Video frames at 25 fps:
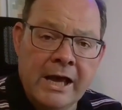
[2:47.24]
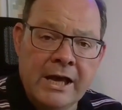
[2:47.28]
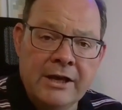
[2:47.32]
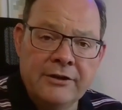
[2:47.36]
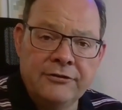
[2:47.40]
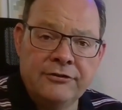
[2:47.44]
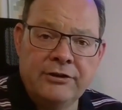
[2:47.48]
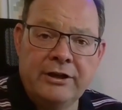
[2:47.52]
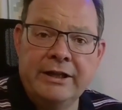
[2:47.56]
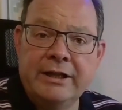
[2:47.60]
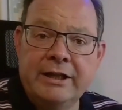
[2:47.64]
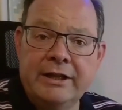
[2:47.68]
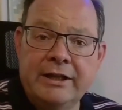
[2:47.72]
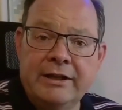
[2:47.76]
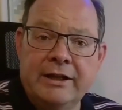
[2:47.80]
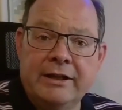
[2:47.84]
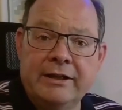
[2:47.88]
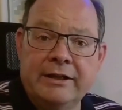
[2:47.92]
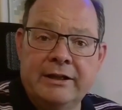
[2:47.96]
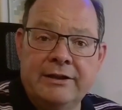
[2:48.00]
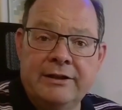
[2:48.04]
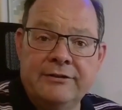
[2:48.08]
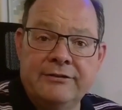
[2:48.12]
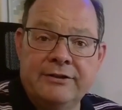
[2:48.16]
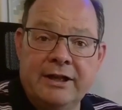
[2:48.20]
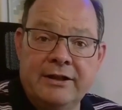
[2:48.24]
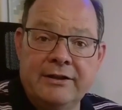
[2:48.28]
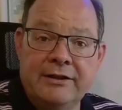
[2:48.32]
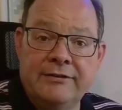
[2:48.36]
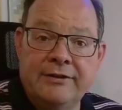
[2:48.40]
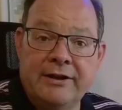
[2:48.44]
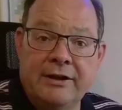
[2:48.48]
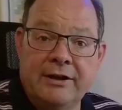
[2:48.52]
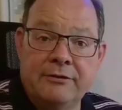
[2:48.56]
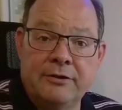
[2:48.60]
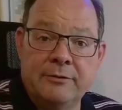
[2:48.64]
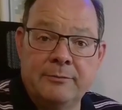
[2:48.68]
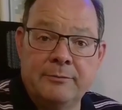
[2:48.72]
So let's get these
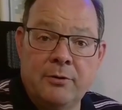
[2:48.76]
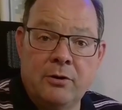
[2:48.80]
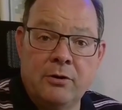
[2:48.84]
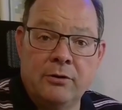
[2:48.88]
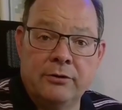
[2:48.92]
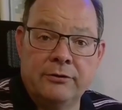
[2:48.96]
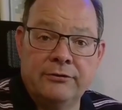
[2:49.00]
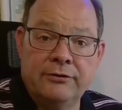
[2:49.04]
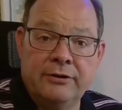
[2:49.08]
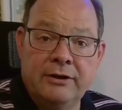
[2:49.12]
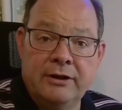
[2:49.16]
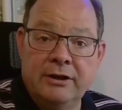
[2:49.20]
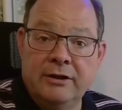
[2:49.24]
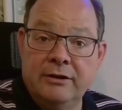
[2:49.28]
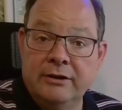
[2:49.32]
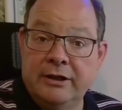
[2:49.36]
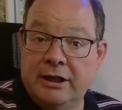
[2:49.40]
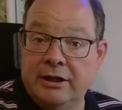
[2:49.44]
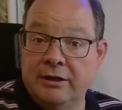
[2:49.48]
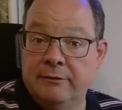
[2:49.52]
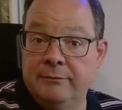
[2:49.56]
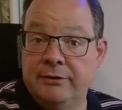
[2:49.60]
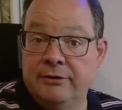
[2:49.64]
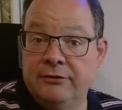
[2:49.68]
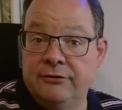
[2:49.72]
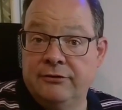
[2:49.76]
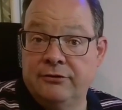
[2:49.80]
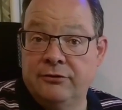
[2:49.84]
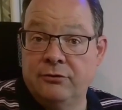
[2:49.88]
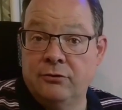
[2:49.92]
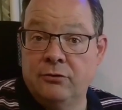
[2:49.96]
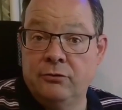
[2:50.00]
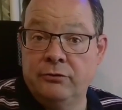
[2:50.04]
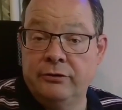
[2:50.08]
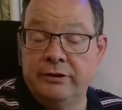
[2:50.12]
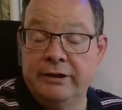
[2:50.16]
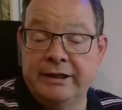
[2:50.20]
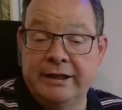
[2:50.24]
out of the box, get them
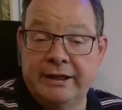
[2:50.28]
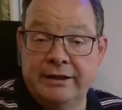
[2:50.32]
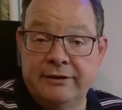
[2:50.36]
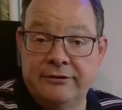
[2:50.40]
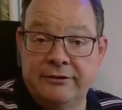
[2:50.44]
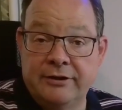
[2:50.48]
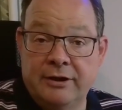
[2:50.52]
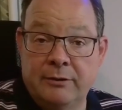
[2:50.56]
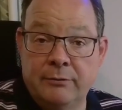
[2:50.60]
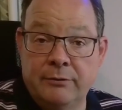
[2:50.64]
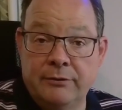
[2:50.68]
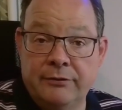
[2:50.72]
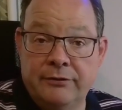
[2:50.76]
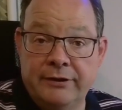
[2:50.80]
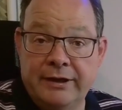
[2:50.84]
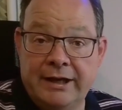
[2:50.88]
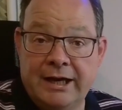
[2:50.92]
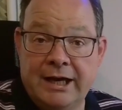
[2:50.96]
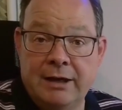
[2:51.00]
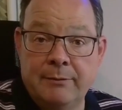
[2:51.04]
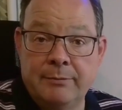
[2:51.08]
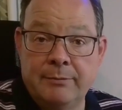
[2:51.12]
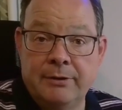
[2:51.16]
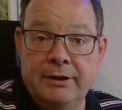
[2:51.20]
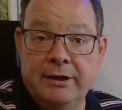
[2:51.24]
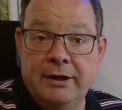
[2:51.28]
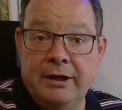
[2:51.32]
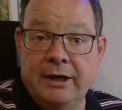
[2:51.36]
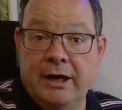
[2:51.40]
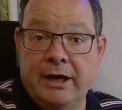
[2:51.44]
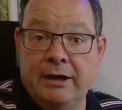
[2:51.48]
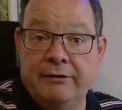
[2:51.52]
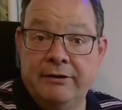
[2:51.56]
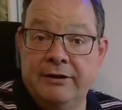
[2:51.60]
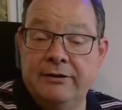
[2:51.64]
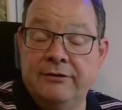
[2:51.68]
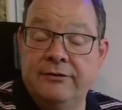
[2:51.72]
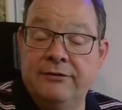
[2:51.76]
installed and connected up with the app,
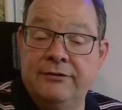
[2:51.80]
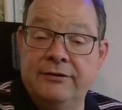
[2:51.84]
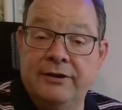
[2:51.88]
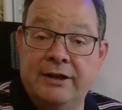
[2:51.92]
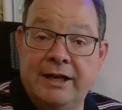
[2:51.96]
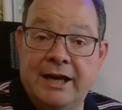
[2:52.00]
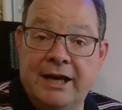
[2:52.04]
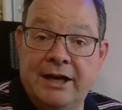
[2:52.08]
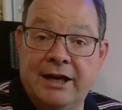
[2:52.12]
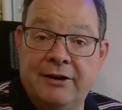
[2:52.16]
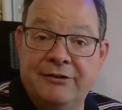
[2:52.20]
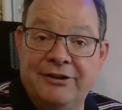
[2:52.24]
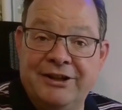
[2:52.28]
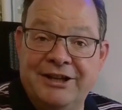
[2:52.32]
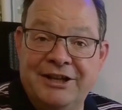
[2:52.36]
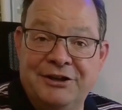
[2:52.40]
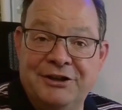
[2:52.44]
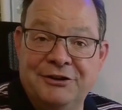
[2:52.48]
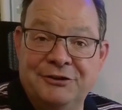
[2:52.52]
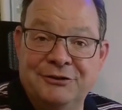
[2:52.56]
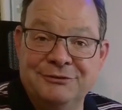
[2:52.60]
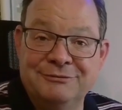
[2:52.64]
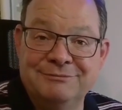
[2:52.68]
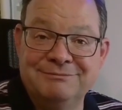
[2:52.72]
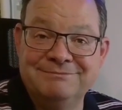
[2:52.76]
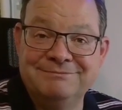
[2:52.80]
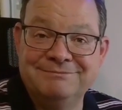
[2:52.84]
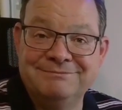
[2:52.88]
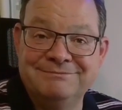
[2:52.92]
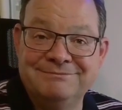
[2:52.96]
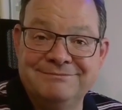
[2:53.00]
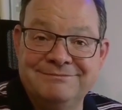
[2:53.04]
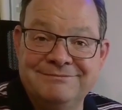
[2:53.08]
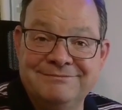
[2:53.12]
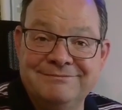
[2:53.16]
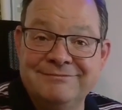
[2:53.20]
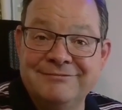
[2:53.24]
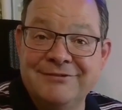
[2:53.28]
and then see how they get on.
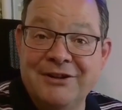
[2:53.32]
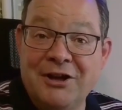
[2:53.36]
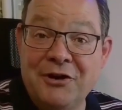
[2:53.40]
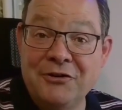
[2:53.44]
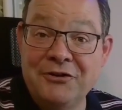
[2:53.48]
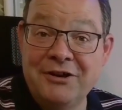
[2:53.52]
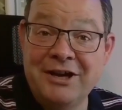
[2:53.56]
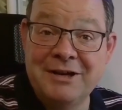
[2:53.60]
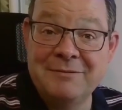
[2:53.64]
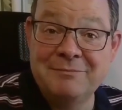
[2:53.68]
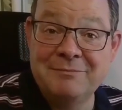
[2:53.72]
Okay,